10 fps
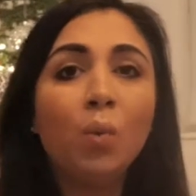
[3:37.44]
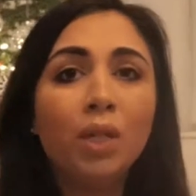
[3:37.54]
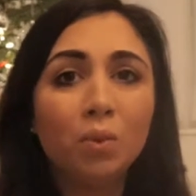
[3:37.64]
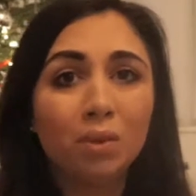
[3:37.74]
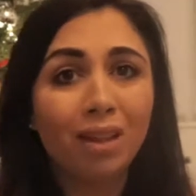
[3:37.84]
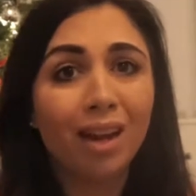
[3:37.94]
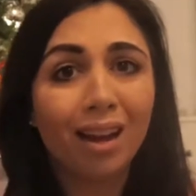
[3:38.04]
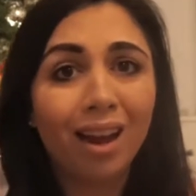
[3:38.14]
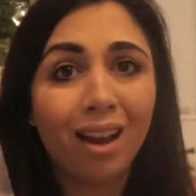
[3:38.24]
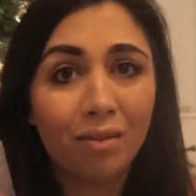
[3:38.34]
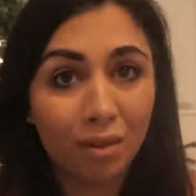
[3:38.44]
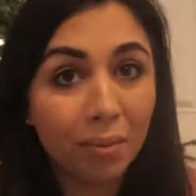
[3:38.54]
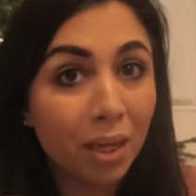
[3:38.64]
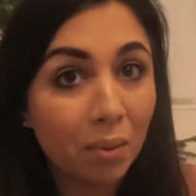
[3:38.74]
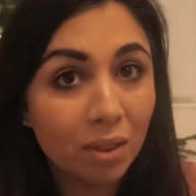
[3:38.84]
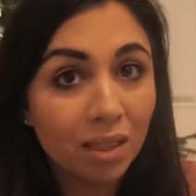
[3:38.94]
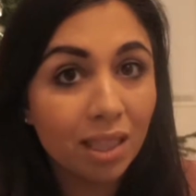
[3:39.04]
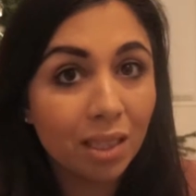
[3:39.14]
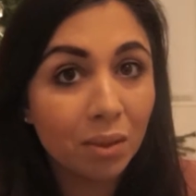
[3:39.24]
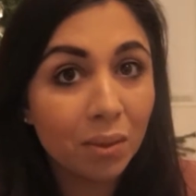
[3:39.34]
which was like everybody wanted
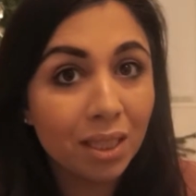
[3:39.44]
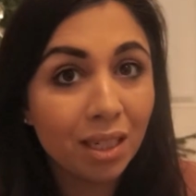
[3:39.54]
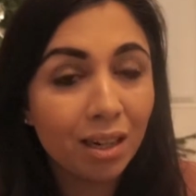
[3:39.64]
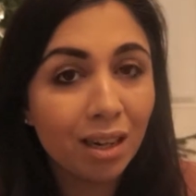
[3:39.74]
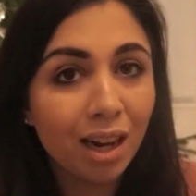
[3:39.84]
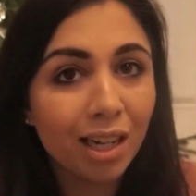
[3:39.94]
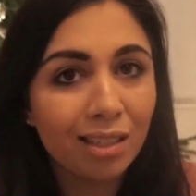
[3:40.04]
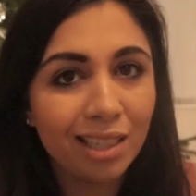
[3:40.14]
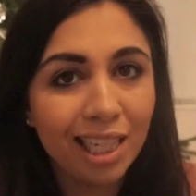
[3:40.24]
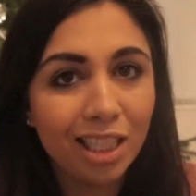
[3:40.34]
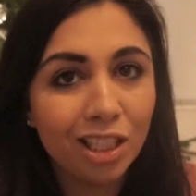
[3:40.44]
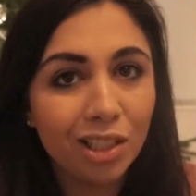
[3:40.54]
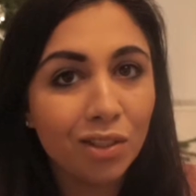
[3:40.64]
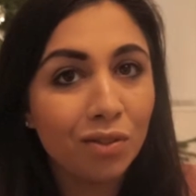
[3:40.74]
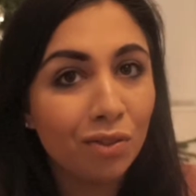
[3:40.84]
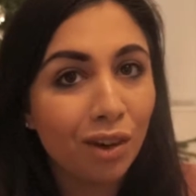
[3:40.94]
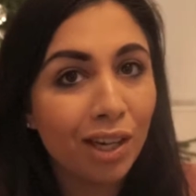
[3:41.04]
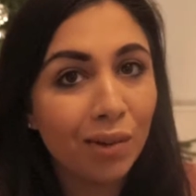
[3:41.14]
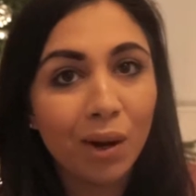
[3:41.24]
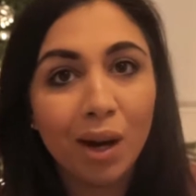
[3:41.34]
these when I was younger. Like the teacher used to
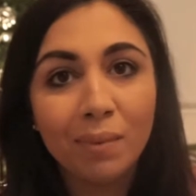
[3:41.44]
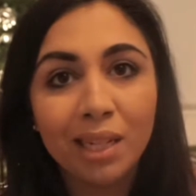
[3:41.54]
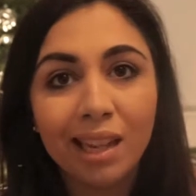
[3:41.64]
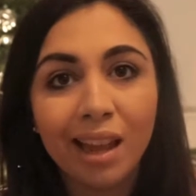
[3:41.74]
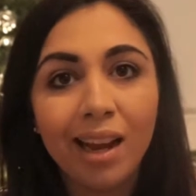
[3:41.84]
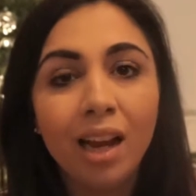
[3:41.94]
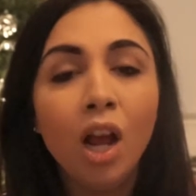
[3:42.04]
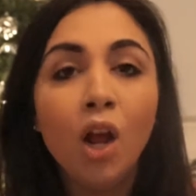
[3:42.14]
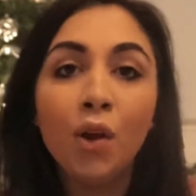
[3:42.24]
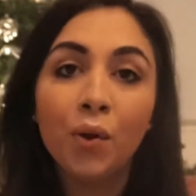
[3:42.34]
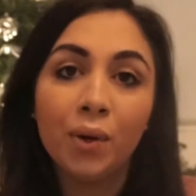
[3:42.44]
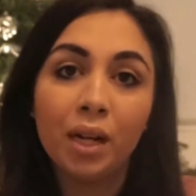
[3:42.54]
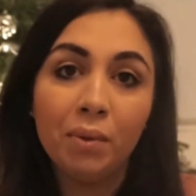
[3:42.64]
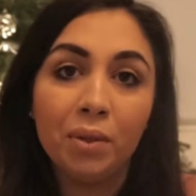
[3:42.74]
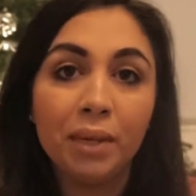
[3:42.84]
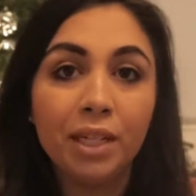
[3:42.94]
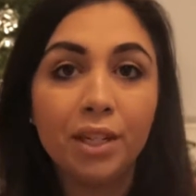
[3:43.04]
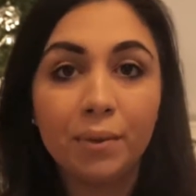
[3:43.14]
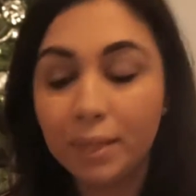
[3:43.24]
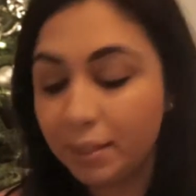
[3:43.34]
invite you up, didn't they? To come use my
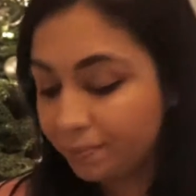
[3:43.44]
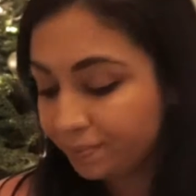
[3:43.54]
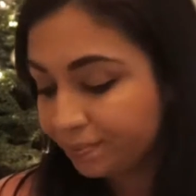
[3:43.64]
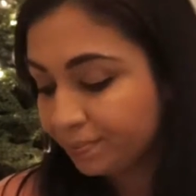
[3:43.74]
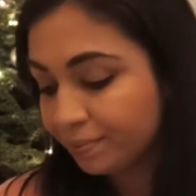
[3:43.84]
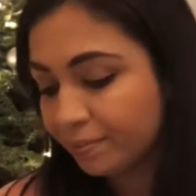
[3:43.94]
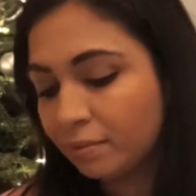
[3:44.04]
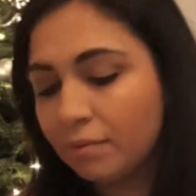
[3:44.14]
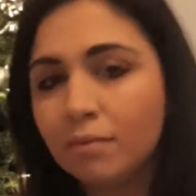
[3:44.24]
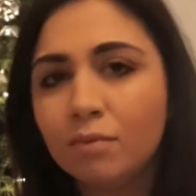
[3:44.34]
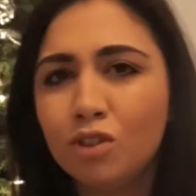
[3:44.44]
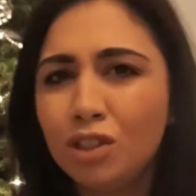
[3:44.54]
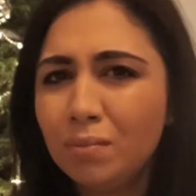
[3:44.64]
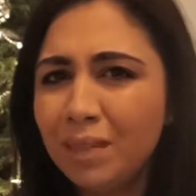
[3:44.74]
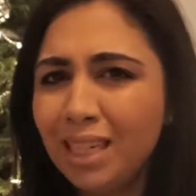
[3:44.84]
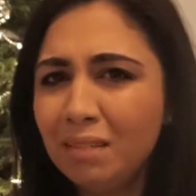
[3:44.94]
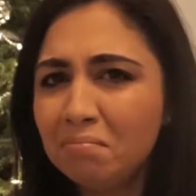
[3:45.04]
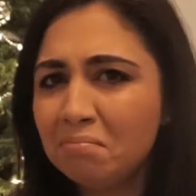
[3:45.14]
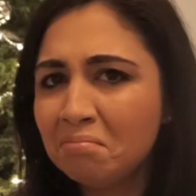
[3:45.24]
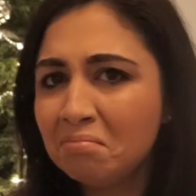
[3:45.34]
sharpener. Just me?
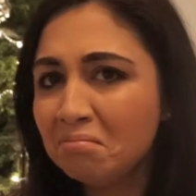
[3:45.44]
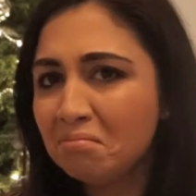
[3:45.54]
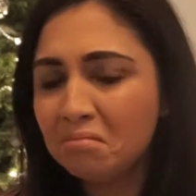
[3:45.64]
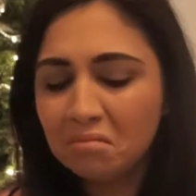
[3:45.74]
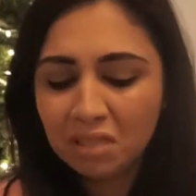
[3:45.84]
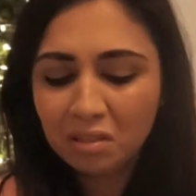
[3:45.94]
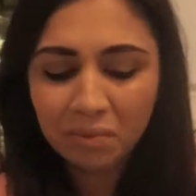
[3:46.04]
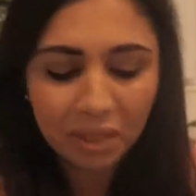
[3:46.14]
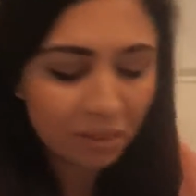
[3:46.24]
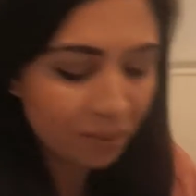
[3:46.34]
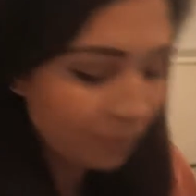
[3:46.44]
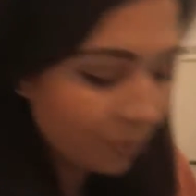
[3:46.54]
Hmm, never mind.